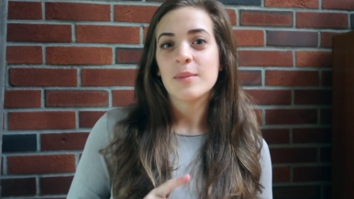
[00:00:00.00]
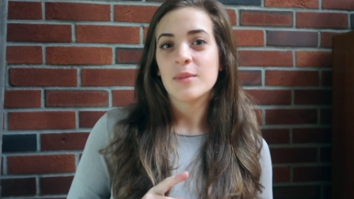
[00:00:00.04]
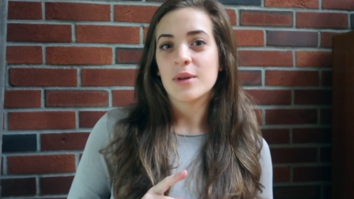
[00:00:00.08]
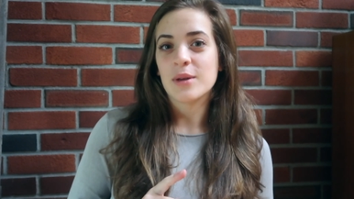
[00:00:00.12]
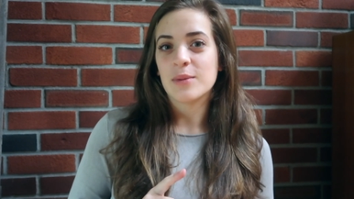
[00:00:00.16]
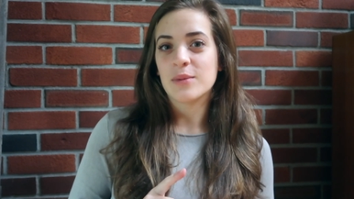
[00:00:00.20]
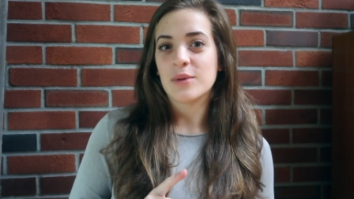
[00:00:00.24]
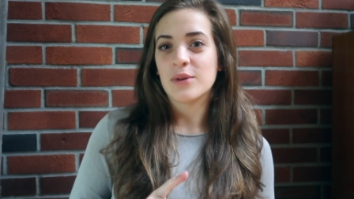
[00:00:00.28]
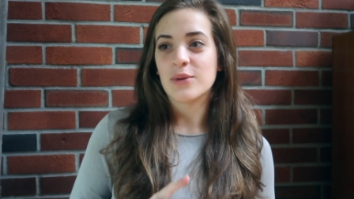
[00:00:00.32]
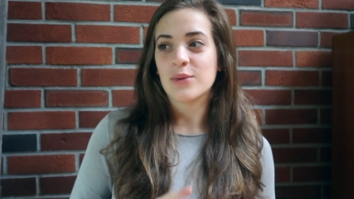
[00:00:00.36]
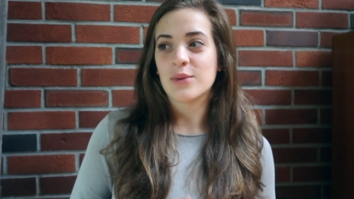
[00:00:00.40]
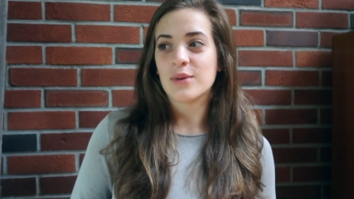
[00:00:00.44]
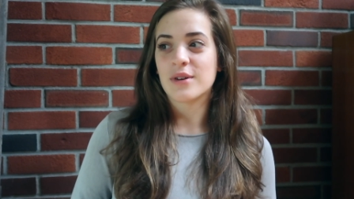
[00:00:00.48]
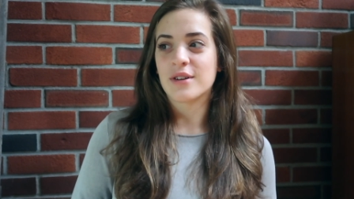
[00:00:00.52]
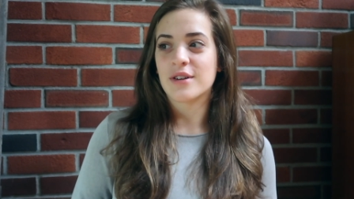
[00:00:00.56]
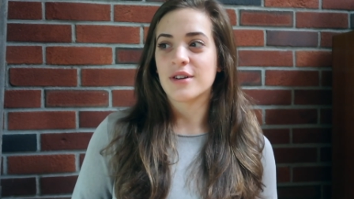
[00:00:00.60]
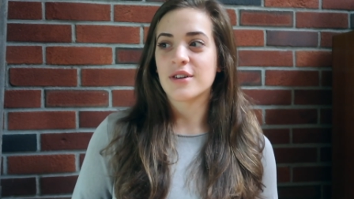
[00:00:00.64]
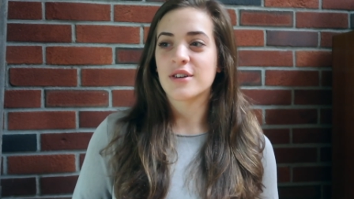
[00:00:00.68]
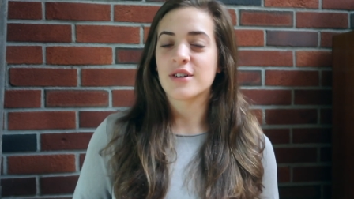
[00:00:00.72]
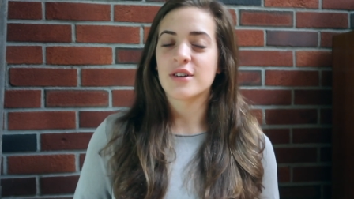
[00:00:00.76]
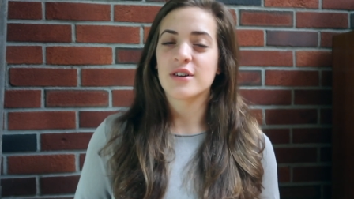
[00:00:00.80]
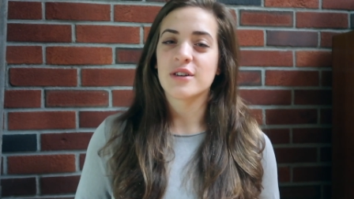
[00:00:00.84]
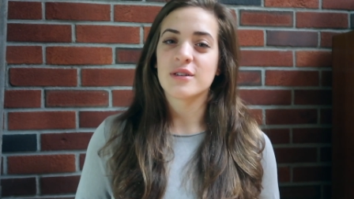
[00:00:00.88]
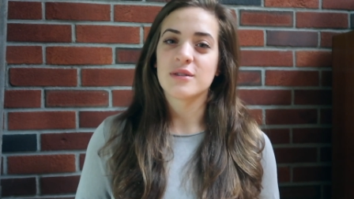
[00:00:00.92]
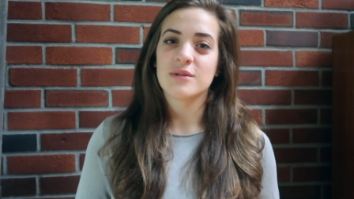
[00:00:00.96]
maybe you want
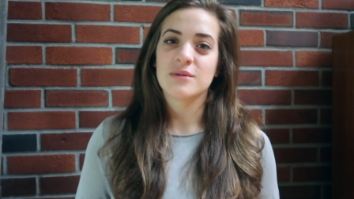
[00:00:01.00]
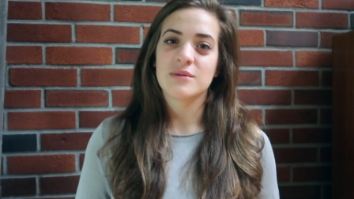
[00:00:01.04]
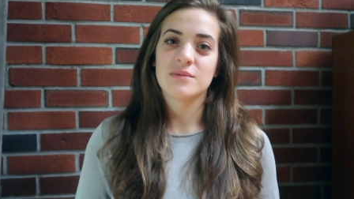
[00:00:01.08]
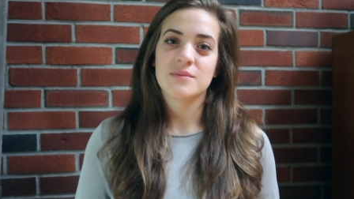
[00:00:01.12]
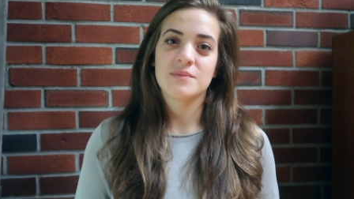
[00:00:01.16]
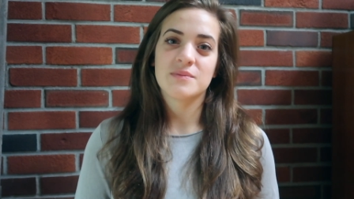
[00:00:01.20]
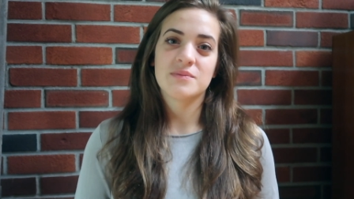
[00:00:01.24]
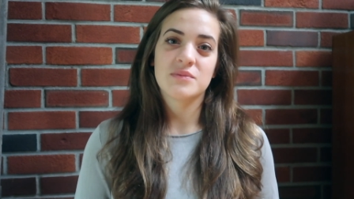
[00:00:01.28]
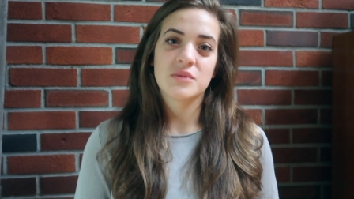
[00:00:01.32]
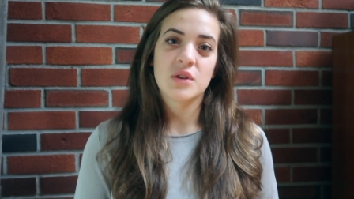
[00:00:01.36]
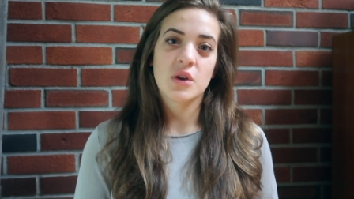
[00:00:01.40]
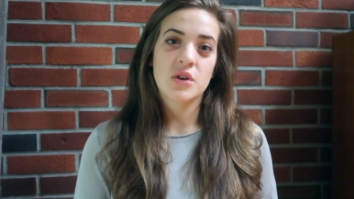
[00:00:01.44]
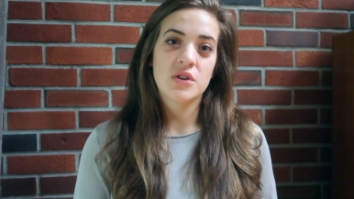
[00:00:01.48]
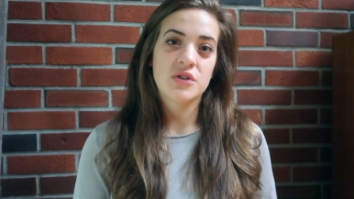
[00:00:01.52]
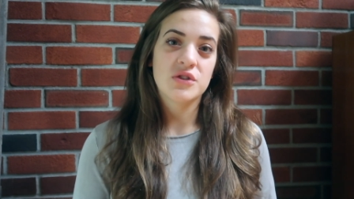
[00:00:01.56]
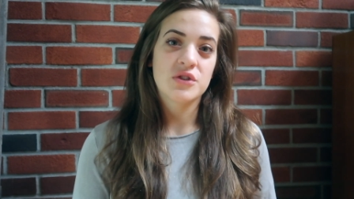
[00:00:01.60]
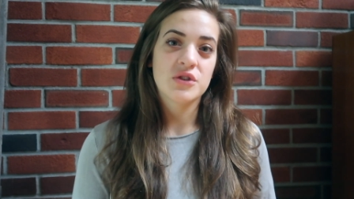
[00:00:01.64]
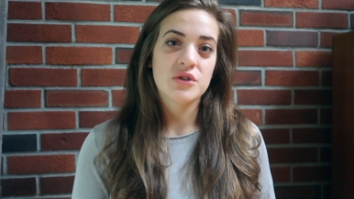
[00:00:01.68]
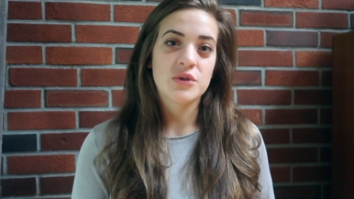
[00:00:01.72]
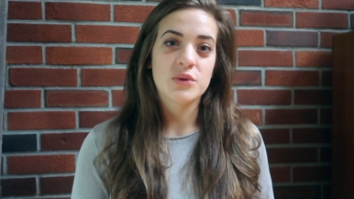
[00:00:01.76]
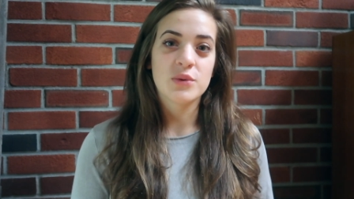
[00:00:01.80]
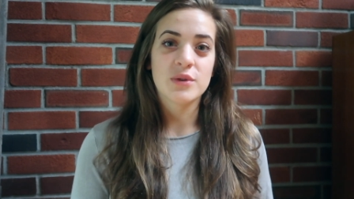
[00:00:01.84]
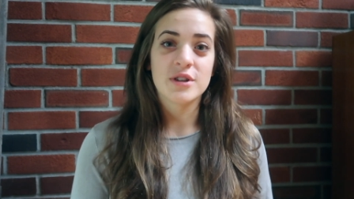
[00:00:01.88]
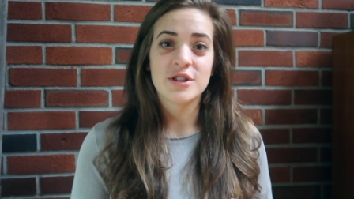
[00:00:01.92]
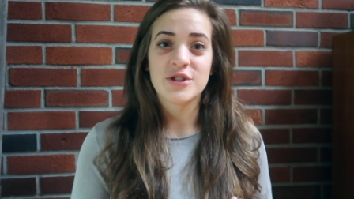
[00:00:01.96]
to go
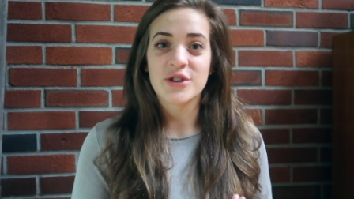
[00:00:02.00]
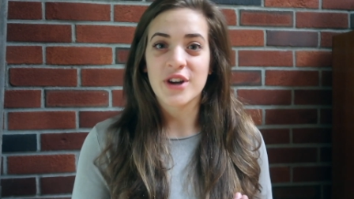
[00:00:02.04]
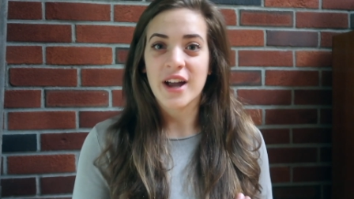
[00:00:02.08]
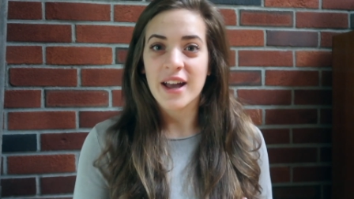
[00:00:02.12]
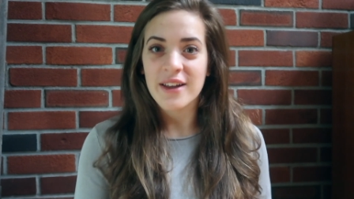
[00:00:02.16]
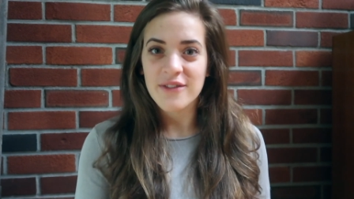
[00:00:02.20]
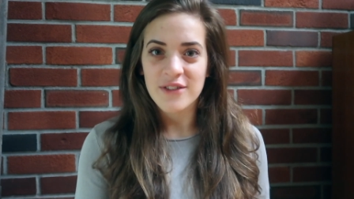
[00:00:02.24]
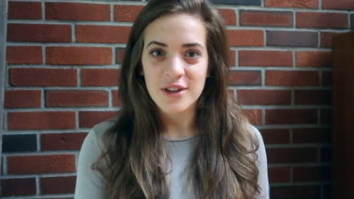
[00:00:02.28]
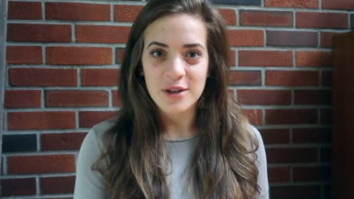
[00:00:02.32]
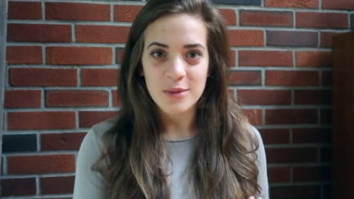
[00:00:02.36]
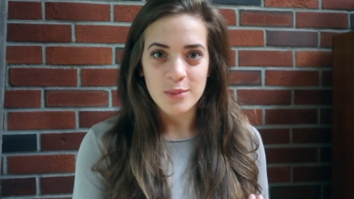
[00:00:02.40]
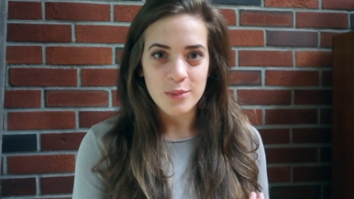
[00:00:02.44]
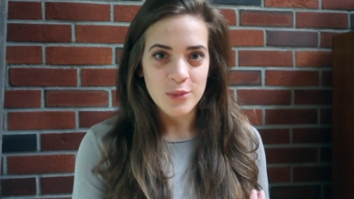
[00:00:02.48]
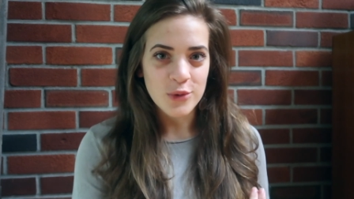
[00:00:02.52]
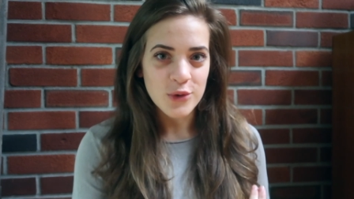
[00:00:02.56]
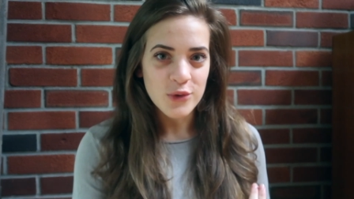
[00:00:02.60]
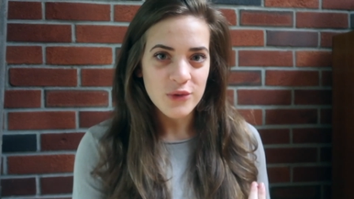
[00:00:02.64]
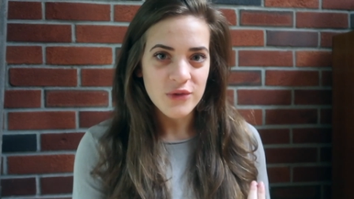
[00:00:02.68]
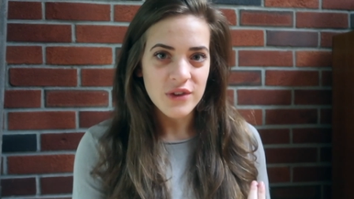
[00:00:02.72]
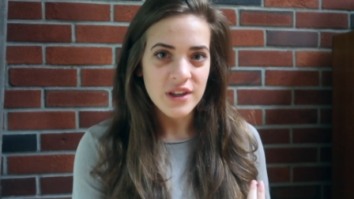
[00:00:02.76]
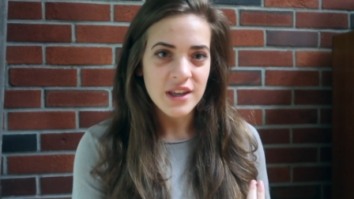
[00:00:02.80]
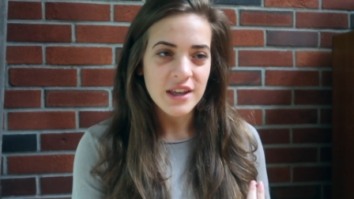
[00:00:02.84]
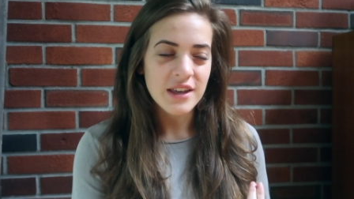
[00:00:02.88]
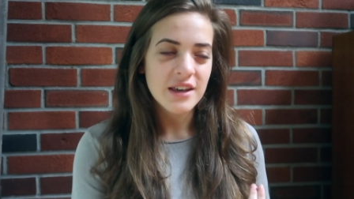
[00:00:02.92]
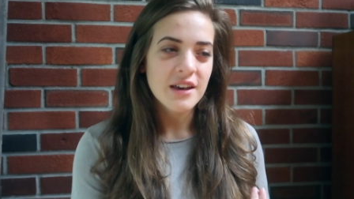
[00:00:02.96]
to a drive-in
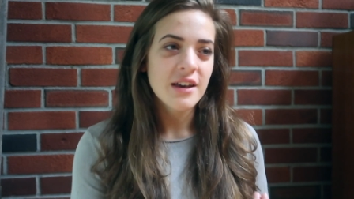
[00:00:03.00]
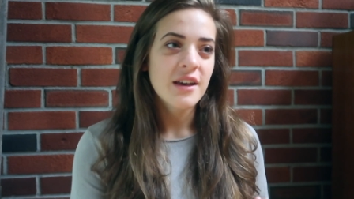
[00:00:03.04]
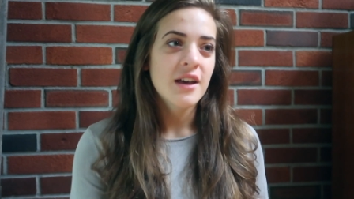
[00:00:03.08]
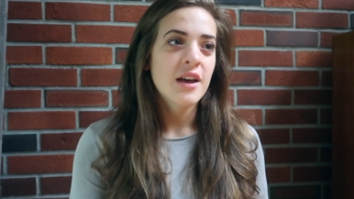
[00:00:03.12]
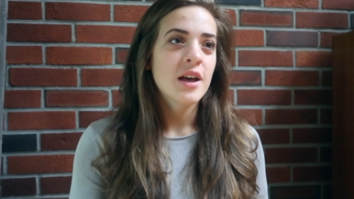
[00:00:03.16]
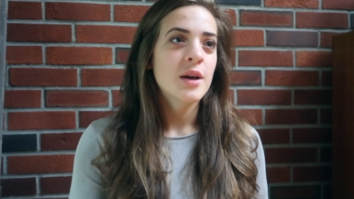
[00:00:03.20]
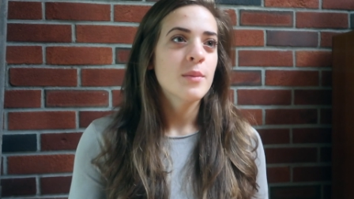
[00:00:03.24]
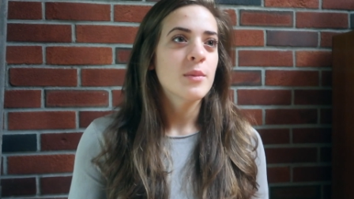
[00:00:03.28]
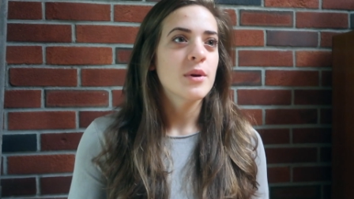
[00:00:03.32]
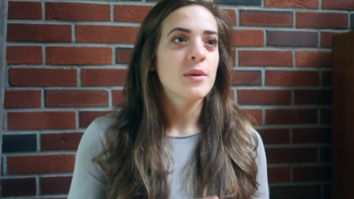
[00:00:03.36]
movie,